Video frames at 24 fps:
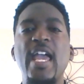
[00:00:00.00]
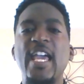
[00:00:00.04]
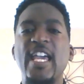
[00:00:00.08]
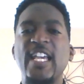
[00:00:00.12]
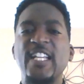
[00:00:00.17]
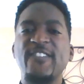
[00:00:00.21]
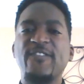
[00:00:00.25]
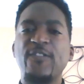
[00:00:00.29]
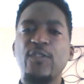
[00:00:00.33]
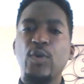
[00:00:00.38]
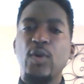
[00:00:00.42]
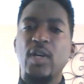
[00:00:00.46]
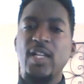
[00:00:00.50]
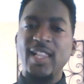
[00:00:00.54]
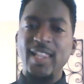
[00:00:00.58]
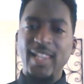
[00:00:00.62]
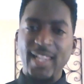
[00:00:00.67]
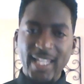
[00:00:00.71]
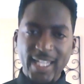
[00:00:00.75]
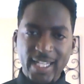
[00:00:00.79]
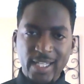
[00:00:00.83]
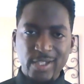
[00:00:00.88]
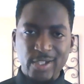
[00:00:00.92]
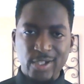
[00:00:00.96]
is for a
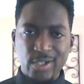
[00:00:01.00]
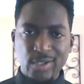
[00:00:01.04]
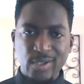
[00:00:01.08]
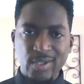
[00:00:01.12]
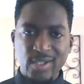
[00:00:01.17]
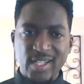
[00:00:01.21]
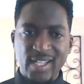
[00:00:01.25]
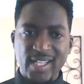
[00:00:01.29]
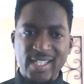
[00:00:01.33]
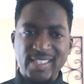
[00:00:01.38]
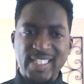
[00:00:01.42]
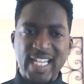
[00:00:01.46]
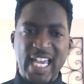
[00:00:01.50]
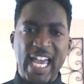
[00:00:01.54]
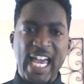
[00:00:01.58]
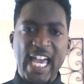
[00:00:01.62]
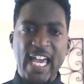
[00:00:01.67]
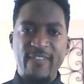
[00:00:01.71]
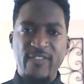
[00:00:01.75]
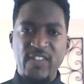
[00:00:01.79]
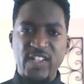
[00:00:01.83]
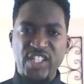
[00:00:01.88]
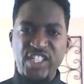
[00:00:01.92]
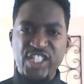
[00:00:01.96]
leader to
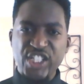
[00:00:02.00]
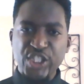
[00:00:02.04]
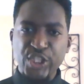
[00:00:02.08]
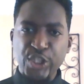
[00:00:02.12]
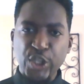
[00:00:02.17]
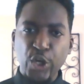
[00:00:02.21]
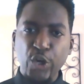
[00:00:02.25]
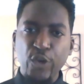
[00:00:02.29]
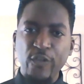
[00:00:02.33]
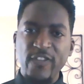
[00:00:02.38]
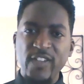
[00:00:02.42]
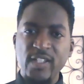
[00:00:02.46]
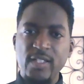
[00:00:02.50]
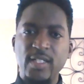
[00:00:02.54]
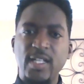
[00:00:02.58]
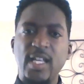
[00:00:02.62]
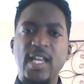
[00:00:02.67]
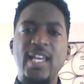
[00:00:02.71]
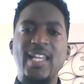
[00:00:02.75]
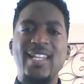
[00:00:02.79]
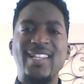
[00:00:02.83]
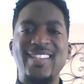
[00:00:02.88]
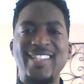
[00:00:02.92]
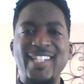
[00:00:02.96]
have a servant
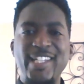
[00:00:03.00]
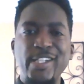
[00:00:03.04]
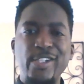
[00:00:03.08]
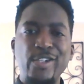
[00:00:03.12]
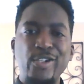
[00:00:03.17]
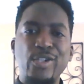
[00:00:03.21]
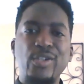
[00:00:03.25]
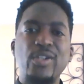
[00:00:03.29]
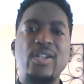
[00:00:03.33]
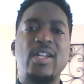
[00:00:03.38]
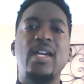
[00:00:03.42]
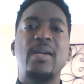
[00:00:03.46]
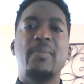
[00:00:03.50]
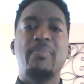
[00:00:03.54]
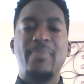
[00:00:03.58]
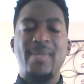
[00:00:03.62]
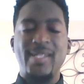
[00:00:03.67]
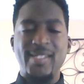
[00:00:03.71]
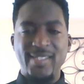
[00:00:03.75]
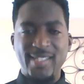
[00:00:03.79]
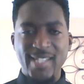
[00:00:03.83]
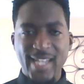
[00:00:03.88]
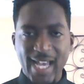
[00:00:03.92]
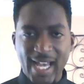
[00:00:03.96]
leader
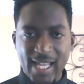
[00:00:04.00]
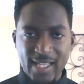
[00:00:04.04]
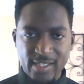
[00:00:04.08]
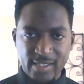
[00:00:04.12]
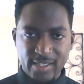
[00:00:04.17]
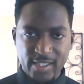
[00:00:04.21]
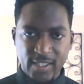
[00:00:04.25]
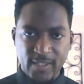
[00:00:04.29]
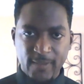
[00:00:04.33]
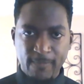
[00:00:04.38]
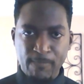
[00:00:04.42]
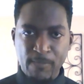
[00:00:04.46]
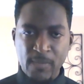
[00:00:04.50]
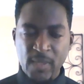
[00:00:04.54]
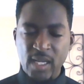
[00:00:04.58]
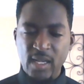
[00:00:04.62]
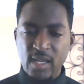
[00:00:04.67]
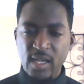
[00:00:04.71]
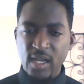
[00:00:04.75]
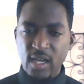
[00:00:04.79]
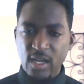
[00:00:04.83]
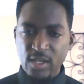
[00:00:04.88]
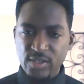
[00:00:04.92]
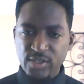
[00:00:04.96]
mentality.
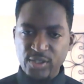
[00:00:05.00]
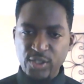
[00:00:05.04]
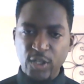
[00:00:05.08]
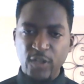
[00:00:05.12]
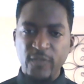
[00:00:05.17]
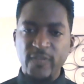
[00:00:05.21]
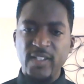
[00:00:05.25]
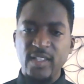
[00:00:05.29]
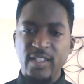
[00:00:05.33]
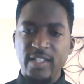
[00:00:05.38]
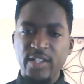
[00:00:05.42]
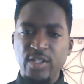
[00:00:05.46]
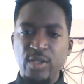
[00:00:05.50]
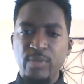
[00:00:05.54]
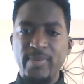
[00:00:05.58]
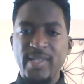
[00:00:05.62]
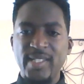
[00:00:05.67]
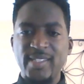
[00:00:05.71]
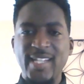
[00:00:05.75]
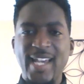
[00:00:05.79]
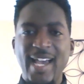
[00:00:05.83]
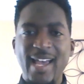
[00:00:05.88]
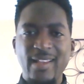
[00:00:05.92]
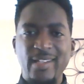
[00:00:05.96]
A servant leader
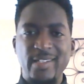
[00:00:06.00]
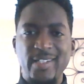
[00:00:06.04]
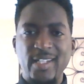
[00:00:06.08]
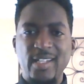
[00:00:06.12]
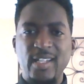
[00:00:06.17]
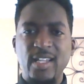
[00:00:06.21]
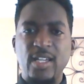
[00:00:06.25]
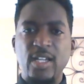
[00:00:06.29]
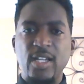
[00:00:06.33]
mentality.